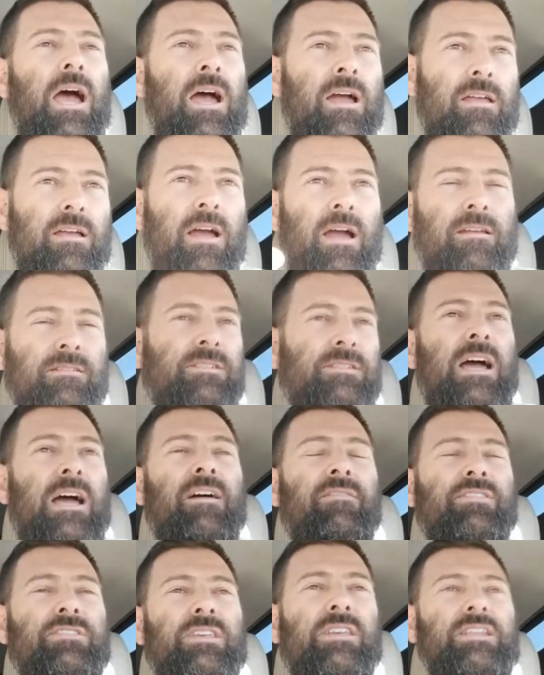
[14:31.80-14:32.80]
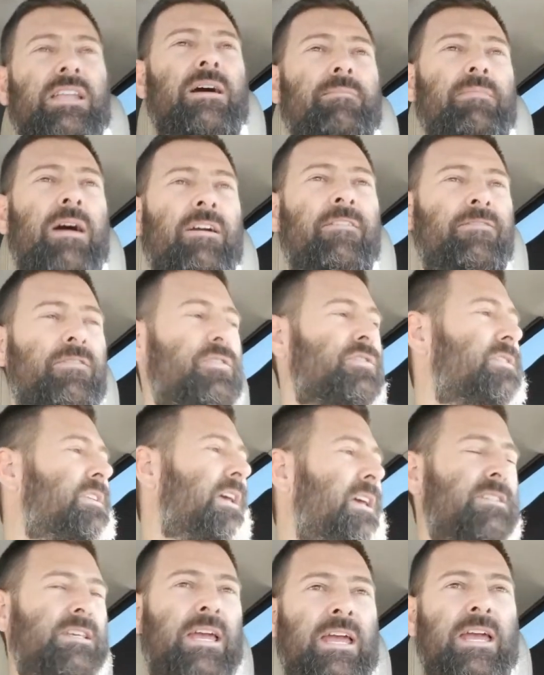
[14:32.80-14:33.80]
It's obviously not my first day as
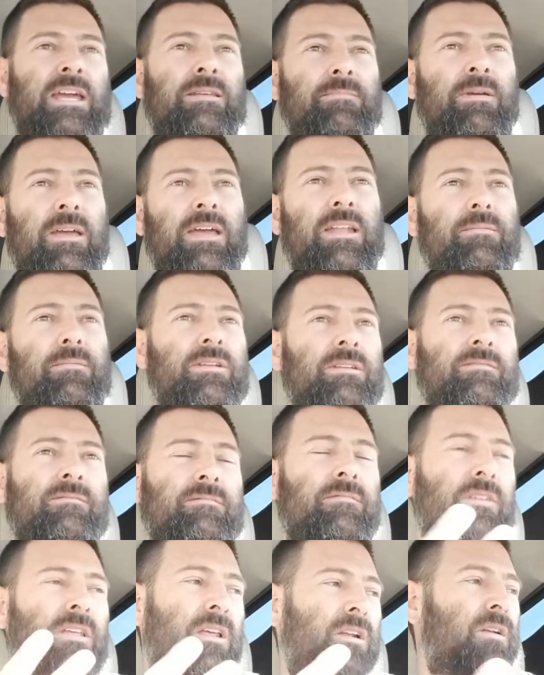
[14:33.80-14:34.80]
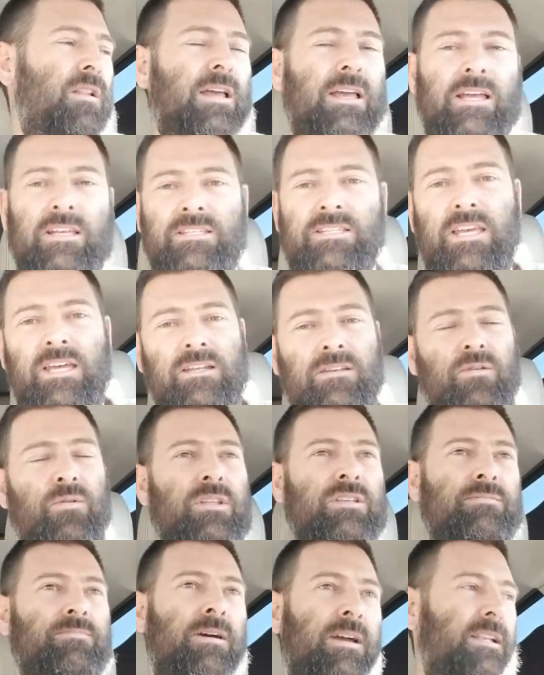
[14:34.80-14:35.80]
a handyman. I've been, like I said, doing this
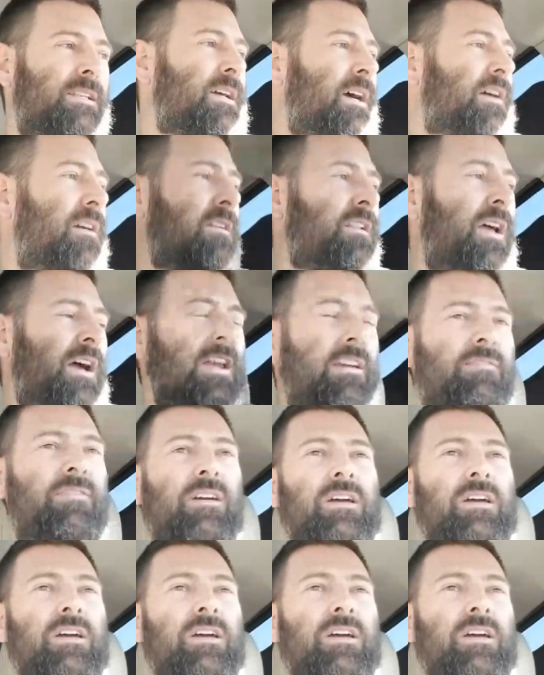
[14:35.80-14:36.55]
my entire life.